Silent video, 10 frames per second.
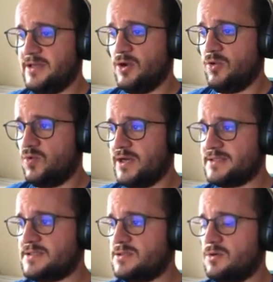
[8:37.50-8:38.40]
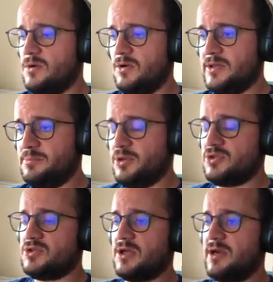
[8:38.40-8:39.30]
the old ones so all the
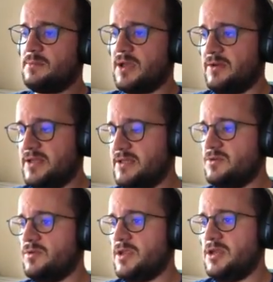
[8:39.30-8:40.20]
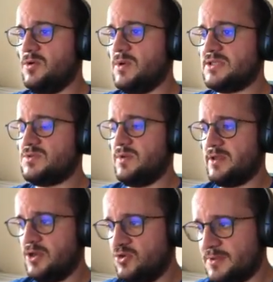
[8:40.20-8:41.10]
pods are migrated to the new ones with
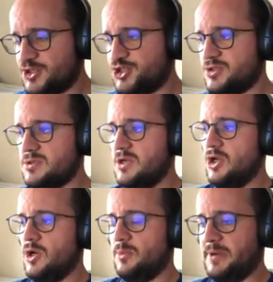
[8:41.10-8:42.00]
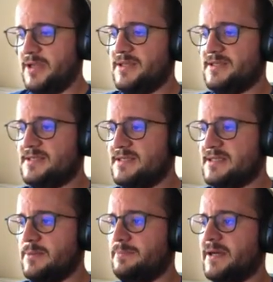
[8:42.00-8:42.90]
a new version operating
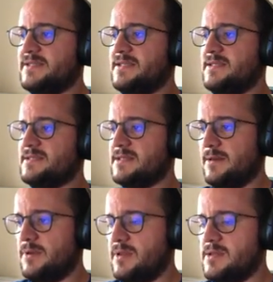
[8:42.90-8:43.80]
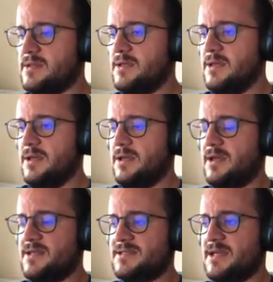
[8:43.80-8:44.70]
system patches everything
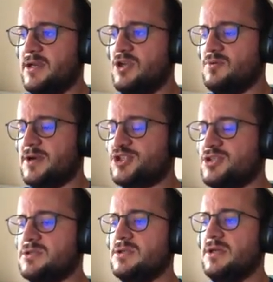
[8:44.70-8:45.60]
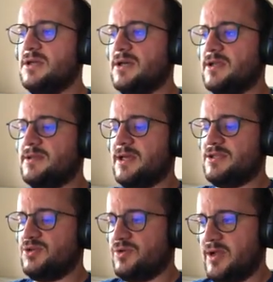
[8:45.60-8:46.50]
is a new version then
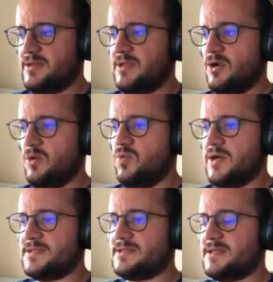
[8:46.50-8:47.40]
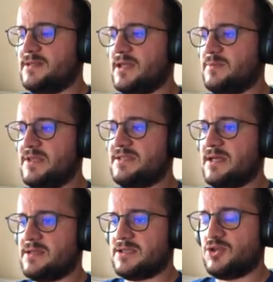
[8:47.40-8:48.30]
you drain the old ones and that means
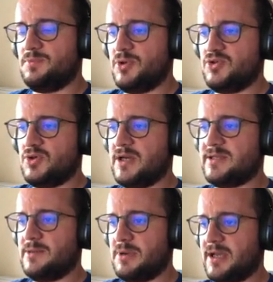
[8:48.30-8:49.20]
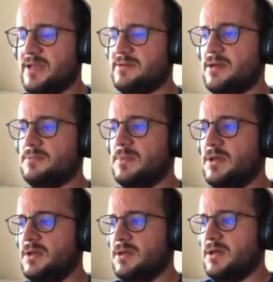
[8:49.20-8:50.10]
that at some point you can deprecate them
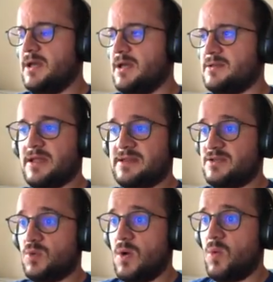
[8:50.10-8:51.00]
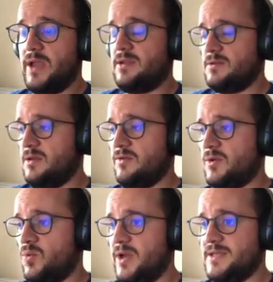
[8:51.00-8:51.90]
uh, that is one way the other
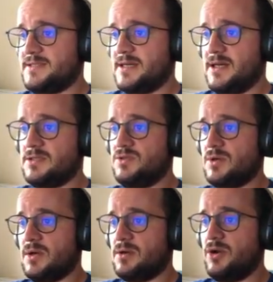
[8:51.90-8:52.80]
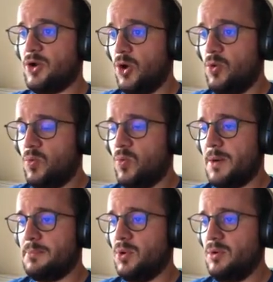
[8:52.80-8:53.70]
way is that you can grow
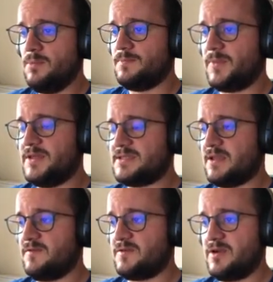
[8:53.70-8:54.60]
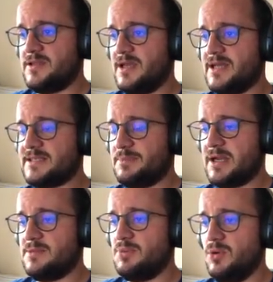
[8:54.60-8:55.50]
one pool instead of creating a
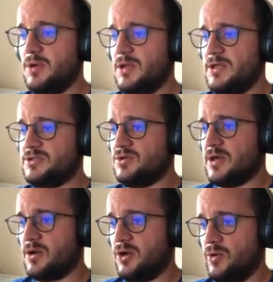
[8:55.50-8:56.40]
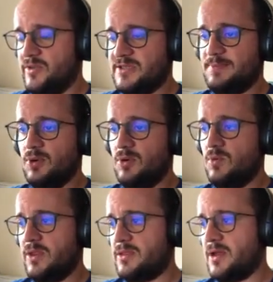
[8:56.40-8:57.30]
separate pool you can grow this pool
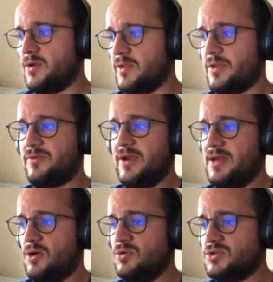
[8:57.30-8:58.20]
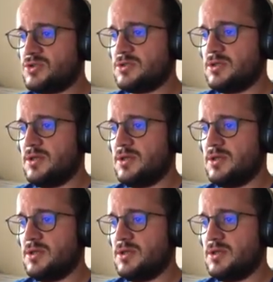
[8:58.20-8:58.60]
with another three nodes